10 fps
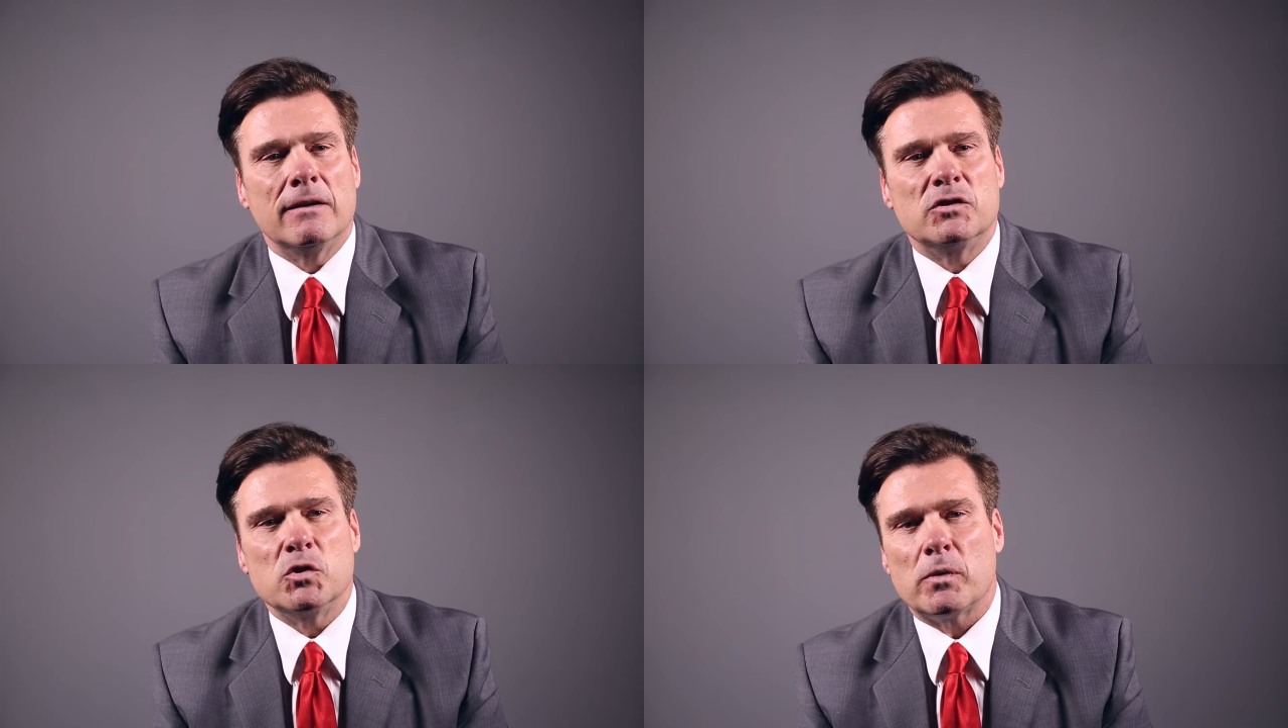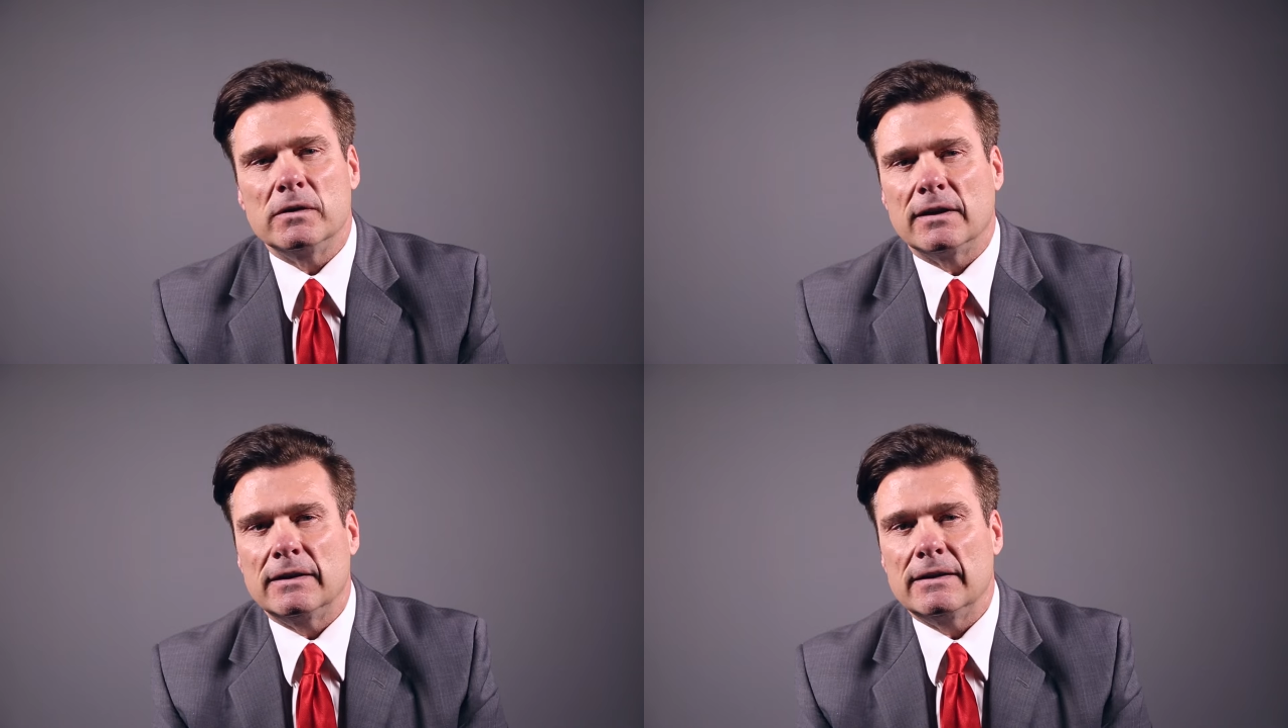The
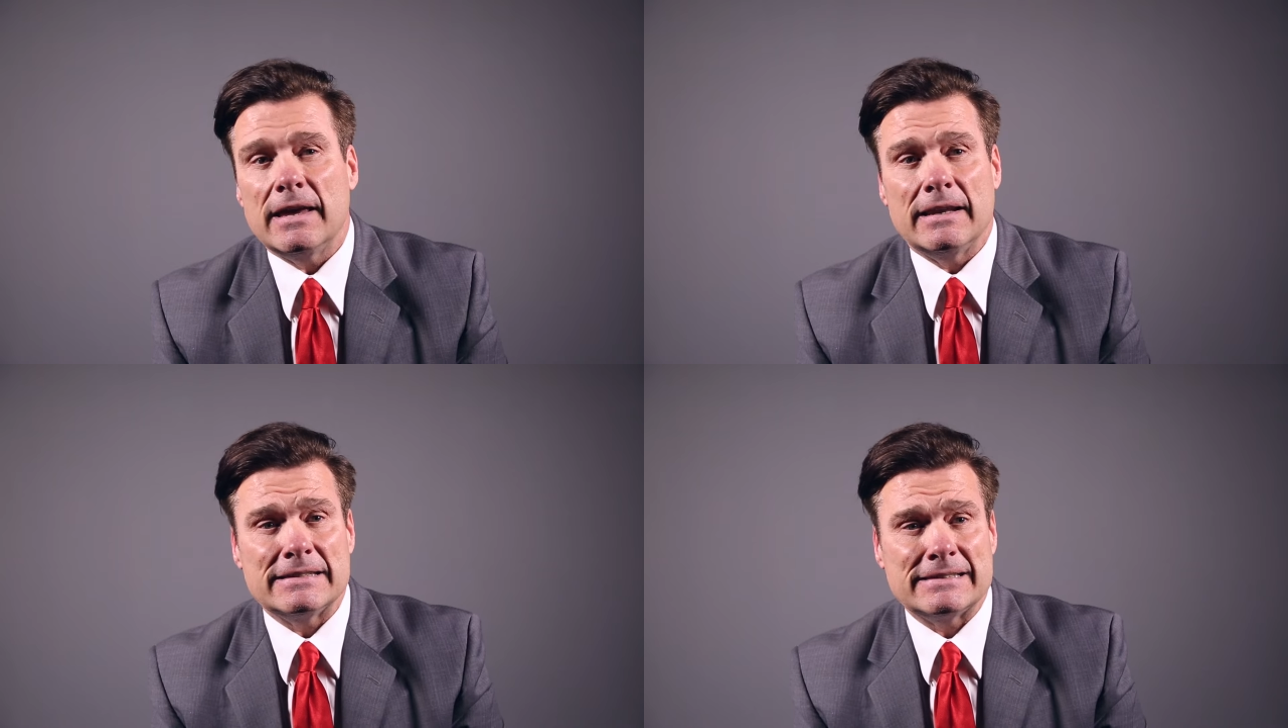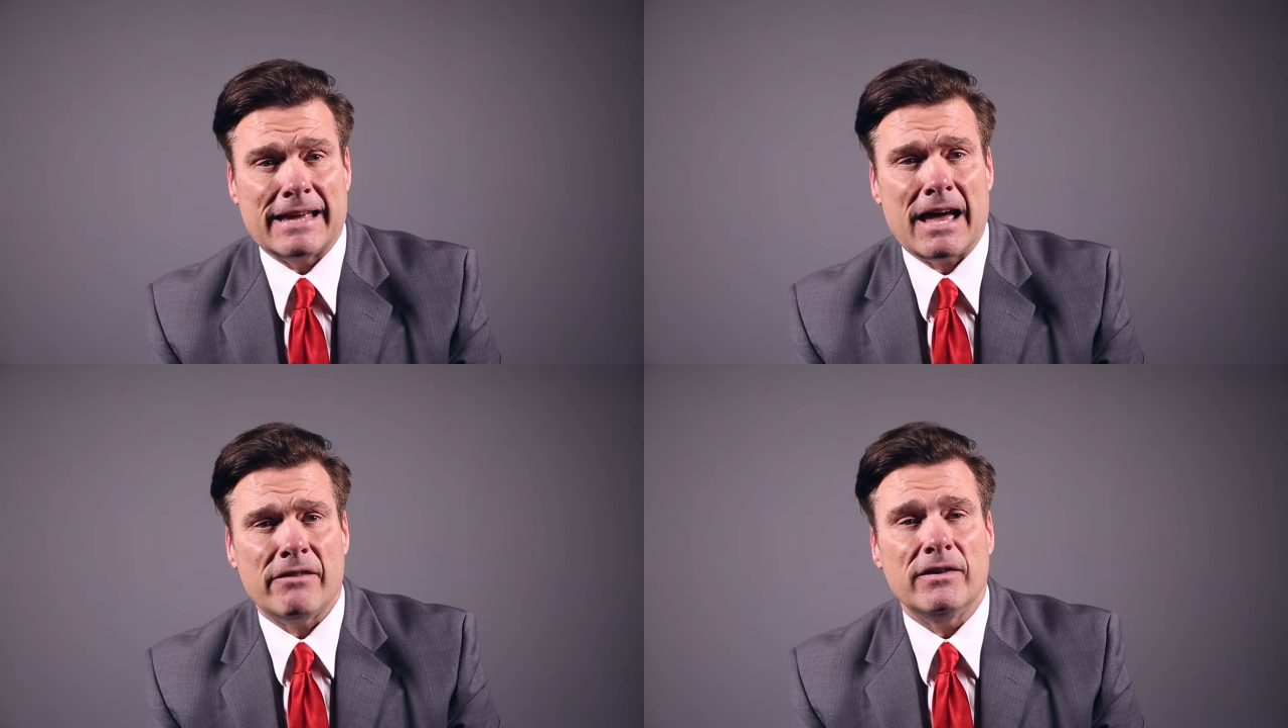superintendent and his
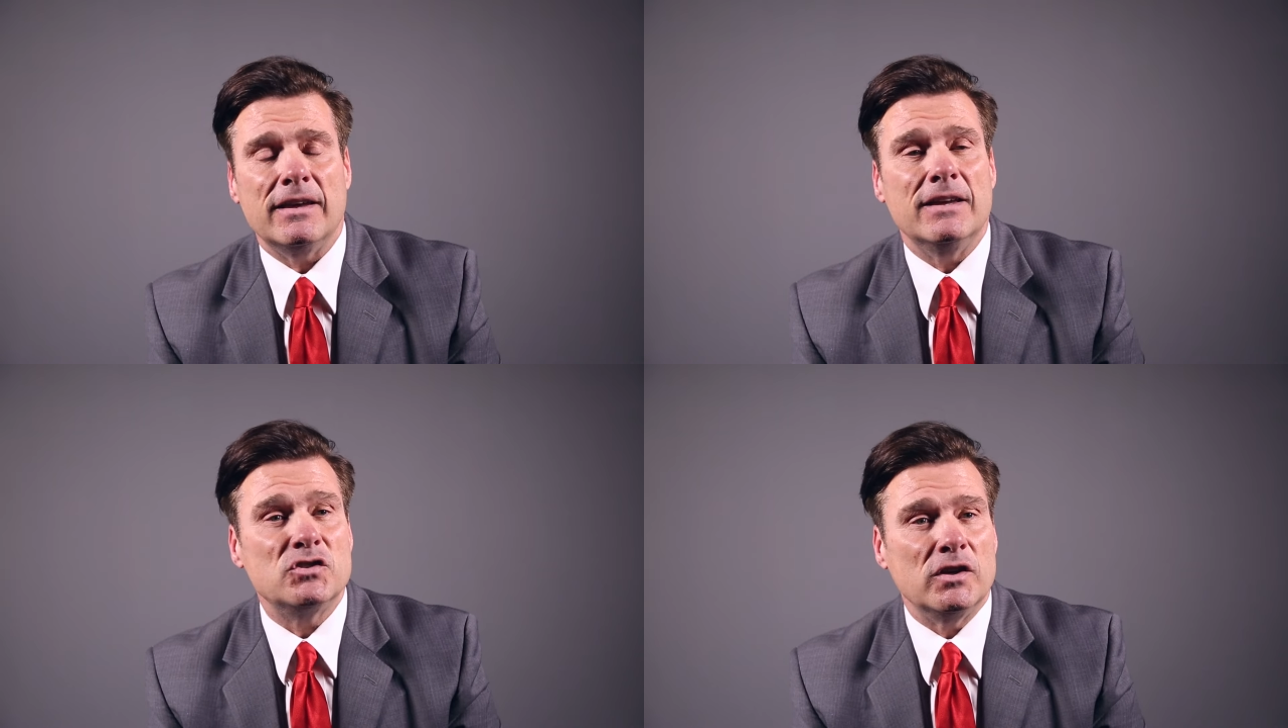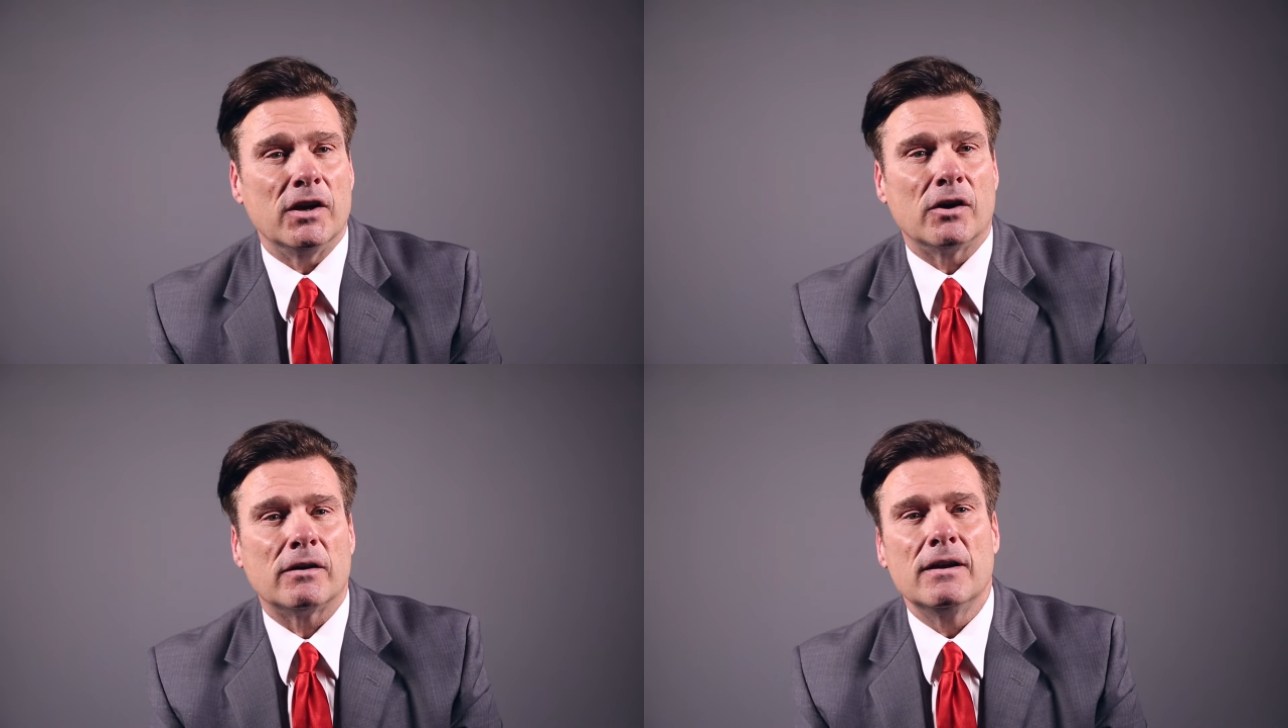staff each
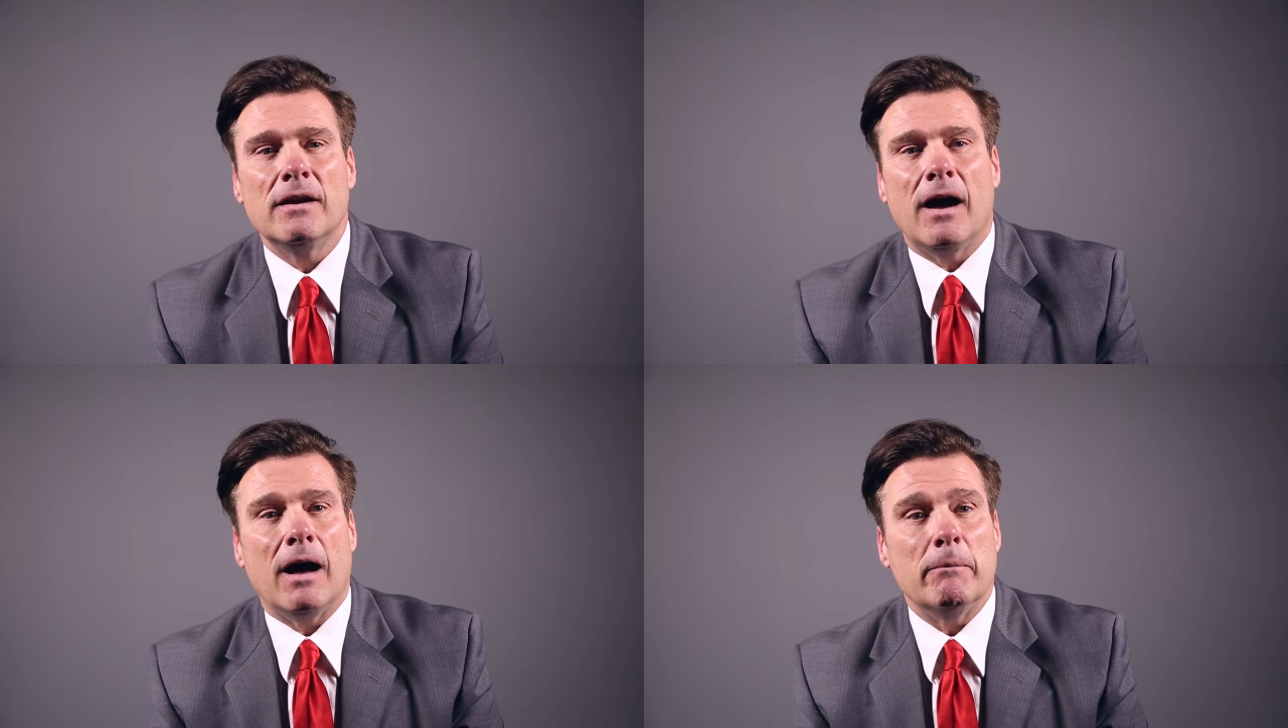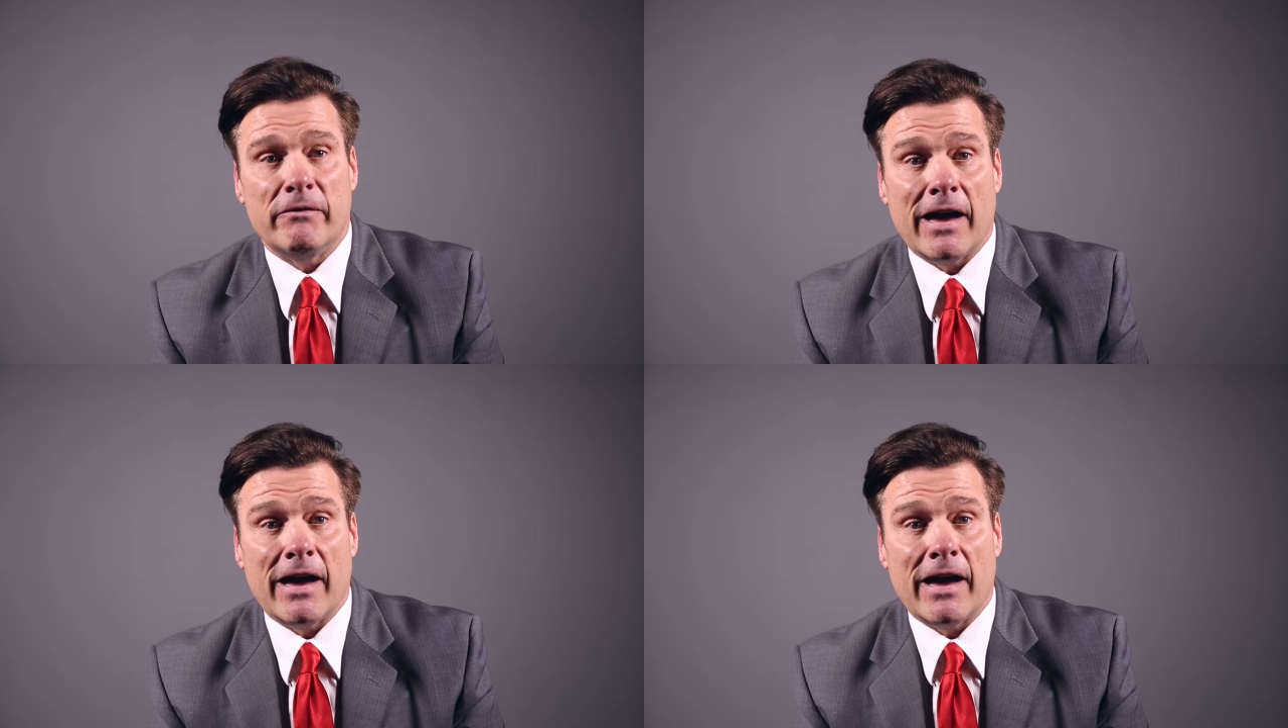year um,